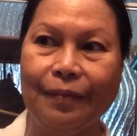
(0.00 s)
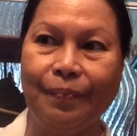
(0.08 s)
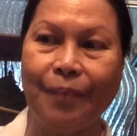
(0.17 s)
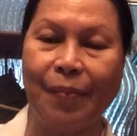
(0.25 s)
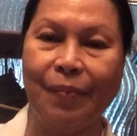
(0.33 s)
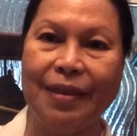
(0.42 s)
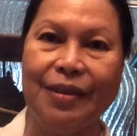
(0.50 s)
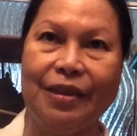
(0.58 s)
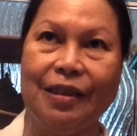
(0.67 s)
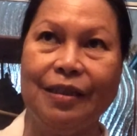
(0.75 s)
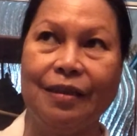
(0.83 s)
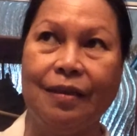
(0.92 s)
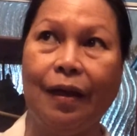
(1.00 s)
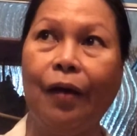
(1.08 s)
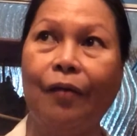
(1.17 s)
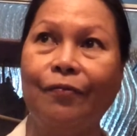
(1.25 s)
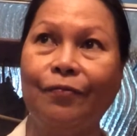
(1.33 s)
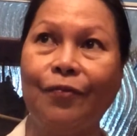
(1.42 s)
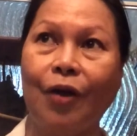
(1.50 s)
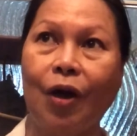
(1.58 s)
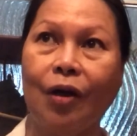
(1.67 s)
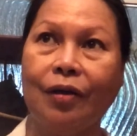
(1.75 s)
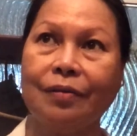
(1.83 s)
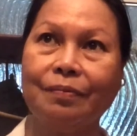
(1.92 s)
publish this vlog
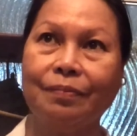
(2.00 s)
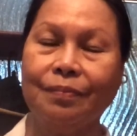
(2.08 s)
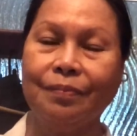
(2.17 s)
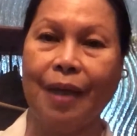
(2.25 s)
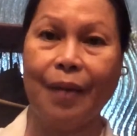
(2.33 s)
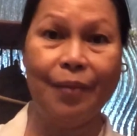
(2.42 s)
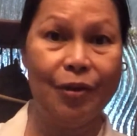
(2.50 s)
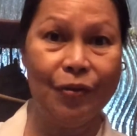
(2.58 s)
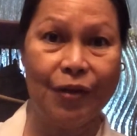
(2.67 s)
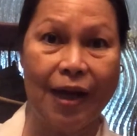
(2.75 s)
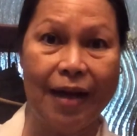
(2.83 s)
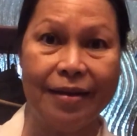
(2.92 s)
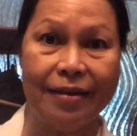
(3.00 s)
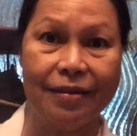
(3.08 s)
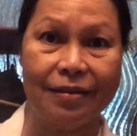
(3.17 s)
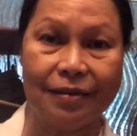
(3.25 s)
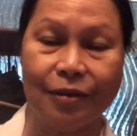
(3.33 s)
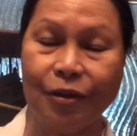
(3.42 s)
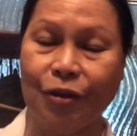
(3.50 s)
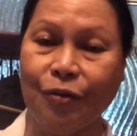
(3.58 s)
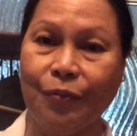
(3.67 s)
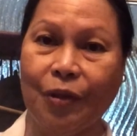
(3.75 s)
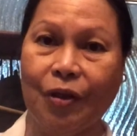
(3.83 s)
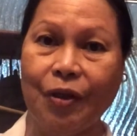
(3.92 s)
maybe tonight or
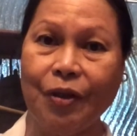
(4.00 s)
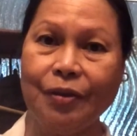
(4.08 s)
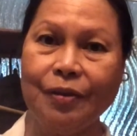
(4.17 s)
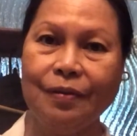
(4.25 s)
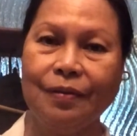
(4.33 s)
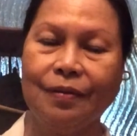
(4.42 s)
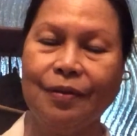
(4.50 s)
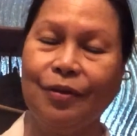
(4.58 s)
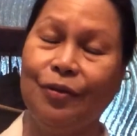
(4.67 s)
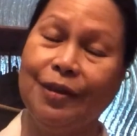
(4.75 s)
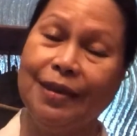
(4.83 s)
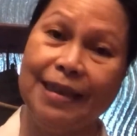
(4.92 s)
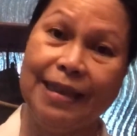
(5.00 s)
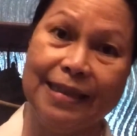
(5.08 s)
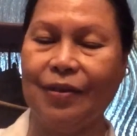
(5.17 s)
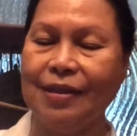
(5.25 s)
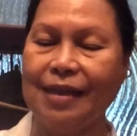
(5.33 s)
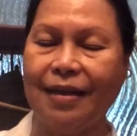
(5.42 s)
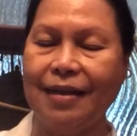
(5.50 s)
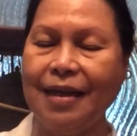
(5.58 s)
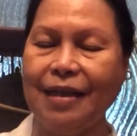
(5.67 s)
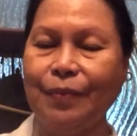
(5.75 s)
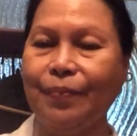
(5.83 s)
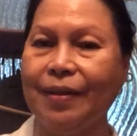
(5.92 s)
tomorrow. Usually it's on
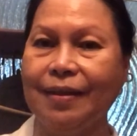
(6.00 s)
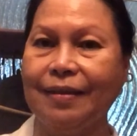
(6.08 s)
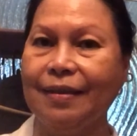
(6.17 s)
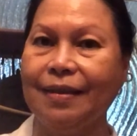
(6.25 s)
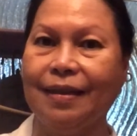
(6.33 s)
Sundays, but